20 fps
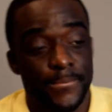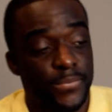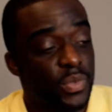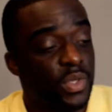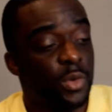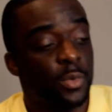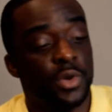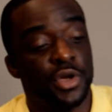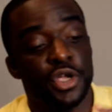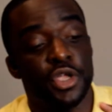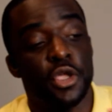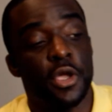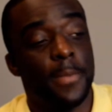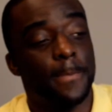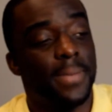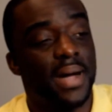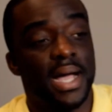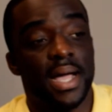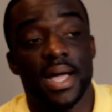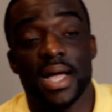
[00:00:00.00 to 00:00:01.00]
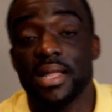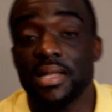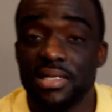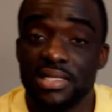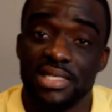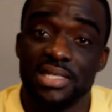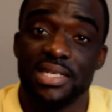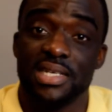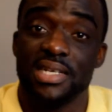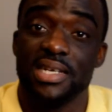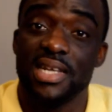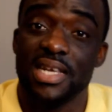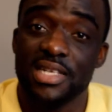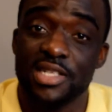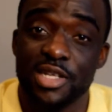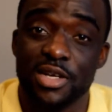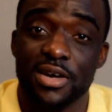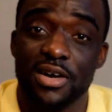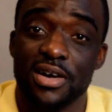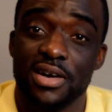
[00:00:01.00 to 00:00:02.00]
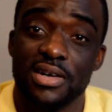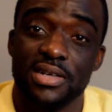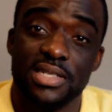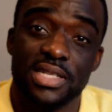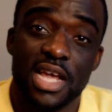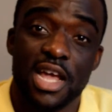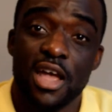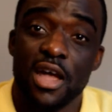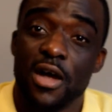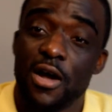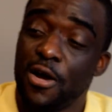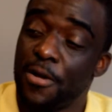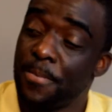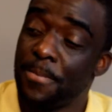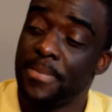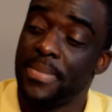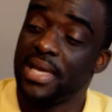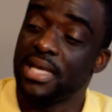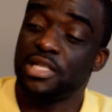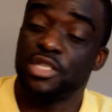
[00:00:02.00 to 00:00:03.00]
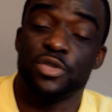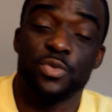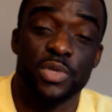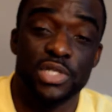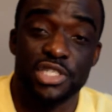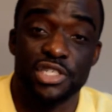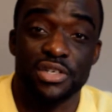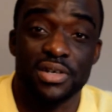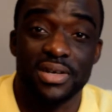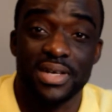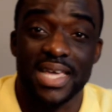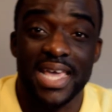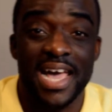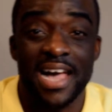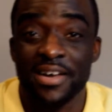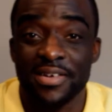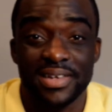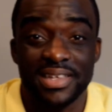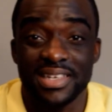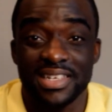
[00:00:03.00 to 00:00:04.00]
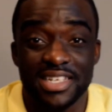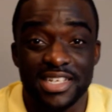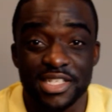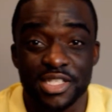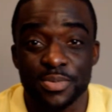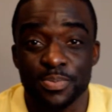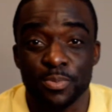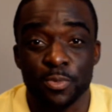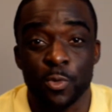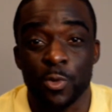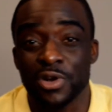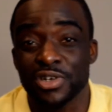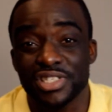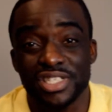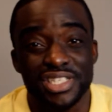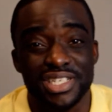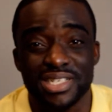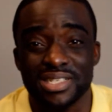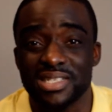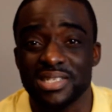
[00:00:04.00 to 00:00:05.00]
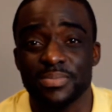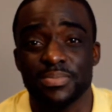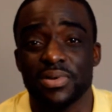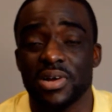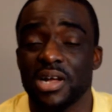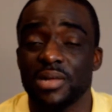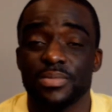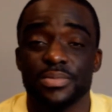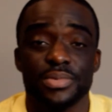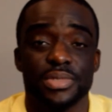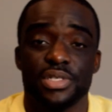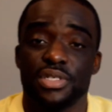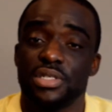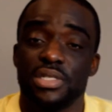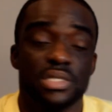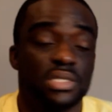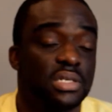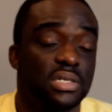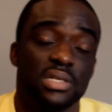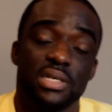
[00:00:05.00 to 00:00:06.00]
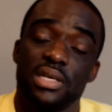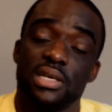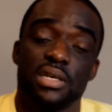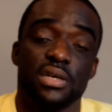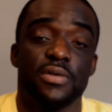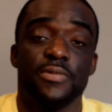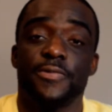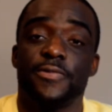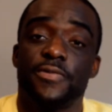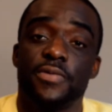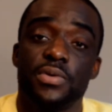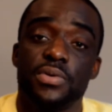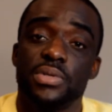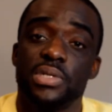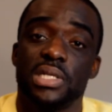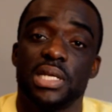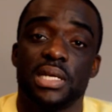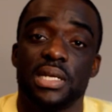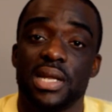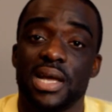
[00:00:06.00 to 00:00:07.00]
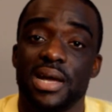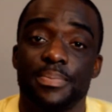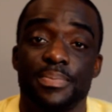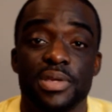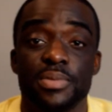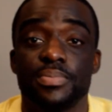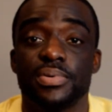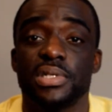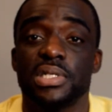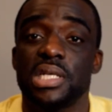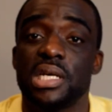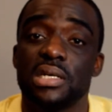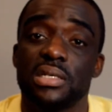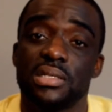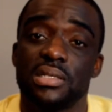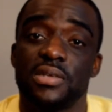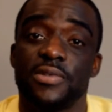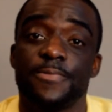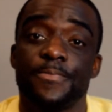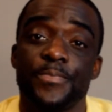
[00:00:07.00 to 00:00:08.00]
where your biology index cards are mixed with your calculus, worksheets, and problems. You're just going to get confused and not be productive.